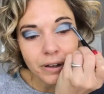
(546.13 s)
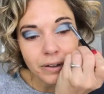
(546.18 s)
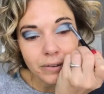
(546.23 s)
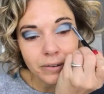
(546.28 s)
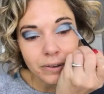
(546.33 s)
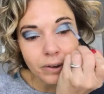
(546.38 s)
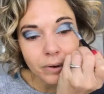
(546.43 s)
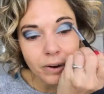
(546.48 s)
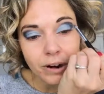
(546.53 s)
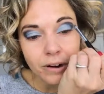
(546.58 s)

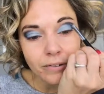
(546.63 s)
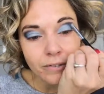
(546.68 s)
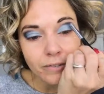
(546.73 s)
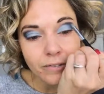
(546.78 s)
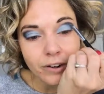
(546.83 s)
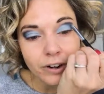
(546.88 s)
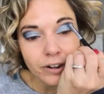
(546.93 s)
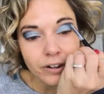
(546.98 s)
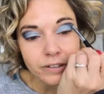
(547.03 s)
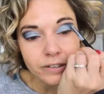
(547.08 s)
So our
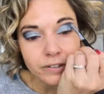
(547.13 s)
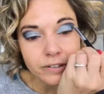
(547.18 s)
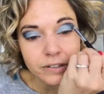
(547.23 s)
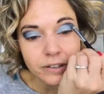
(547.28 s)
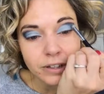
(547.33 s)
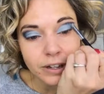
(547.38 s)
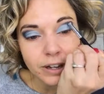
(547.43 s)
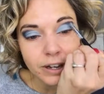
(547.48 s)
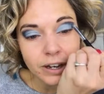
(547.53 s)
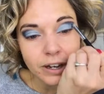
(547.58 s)
first
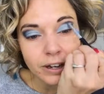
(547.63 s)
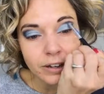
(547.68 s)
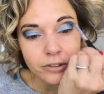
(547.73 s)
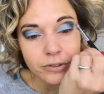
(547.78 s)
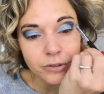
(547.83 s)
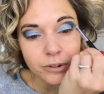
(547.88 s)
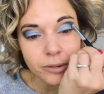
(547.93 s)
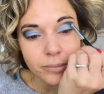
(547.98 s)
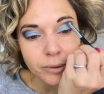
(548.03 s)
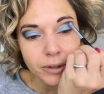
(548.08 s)

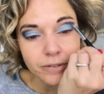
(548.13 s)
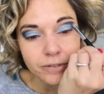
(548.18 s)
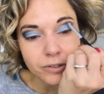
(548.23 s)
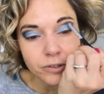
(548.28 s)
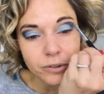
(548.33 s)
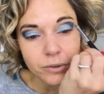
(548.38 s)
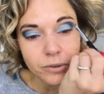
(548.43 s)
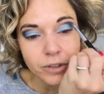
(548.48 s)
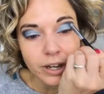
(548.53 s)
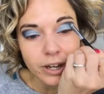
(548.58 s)
trip of
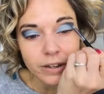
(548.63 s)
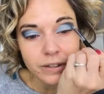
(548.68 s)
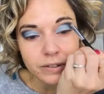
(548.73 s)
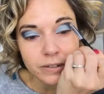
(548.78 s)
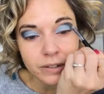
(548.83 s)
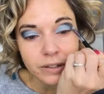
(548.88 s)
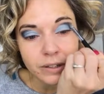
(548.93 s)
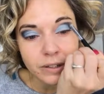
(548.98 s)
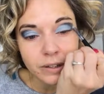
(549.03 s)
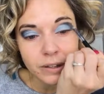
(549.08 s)

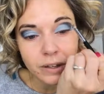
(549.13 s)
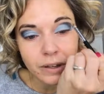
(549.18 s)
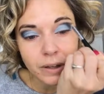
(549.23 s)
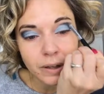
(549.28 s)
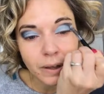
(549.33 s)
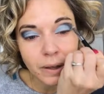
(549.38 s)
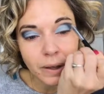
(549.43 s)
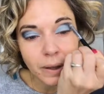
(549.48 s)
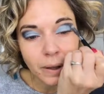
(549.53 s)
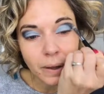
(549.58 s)

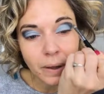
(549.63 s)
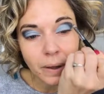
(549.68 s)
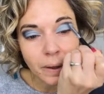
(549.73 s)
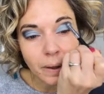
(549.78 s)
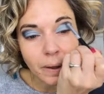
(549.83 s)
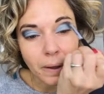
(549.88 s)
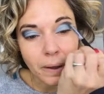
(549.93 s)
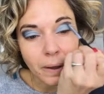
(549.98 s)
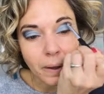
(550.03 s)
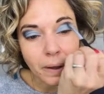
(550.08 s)

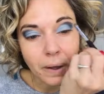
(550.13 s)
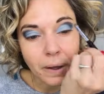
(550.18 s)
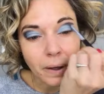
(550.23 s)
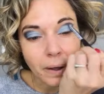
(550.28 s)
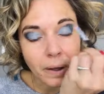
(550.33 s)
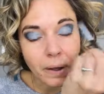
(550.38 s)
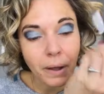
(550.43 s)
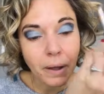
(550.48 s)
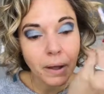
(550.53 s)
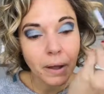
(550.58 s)

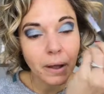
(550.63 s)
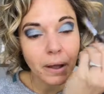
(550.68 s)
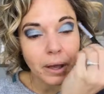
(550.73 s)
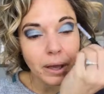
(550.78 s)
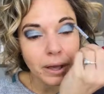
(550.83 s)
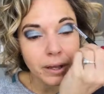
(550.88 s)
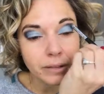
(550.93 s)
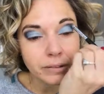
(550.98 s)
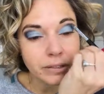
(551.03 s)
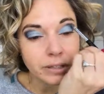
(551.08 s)

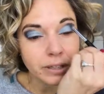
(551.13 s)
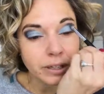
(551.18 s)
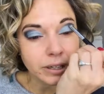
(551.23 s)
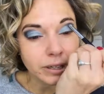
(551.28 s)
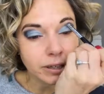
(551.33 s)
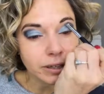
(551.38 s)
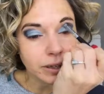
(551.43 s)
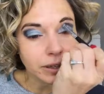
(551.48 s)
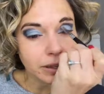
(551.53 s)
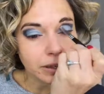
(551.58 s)

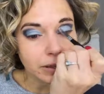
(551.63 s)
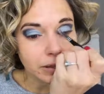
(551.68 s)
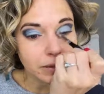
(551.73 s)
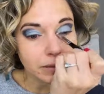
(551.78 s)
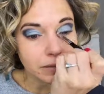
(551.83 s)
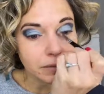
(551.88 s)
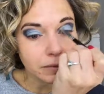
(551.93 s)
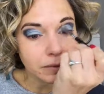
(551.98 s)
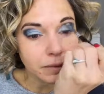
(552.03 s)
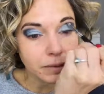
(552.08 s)
2018
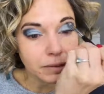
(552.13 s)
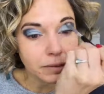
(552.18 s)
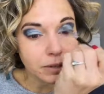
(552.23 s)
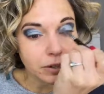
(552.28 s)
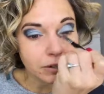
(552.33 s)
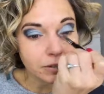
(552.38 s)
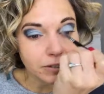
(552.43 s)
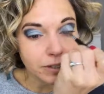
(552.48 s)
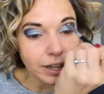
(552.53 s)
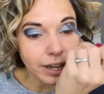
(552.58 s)
is
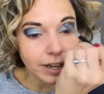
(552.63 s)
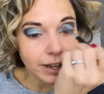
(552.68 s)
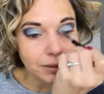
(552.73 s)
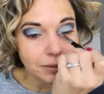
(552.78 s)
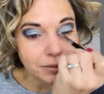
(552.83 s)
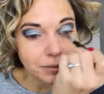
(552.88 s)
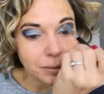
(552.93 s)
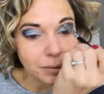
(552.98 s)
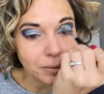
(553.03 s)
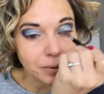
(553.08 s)
Turks and
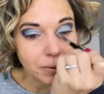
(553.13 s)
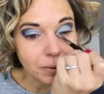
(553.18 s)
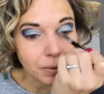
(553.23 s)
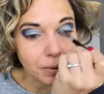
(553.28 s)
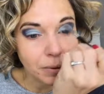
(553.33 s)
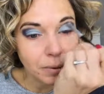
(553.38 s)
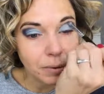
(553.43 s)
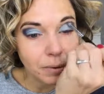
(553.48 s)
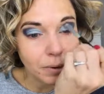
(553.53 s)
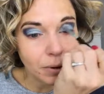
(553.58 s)
Caicos,
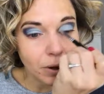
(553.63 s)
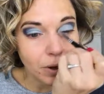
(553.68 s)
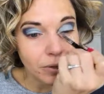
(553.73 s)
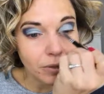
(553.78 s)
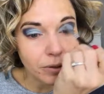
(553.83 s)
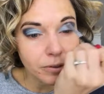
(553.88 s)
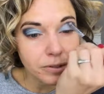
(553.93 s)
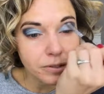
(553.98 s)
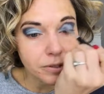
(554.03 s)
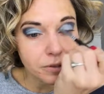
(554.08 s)

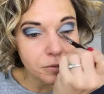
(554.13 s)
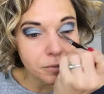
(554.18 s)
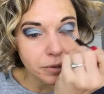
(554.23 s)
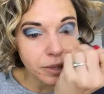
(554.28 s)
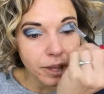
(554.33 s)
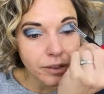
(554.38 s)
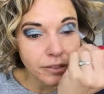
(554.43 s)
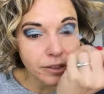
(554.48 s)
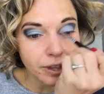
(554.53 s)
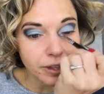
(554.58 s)
although this is
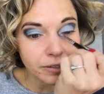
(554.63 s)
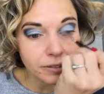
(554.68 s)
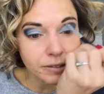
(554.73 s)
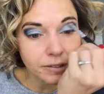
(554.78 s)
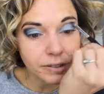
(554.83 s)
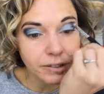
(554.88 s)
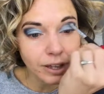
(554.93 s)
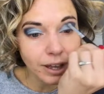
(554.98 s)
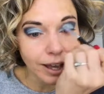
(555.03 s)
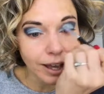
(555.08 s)
without the kids.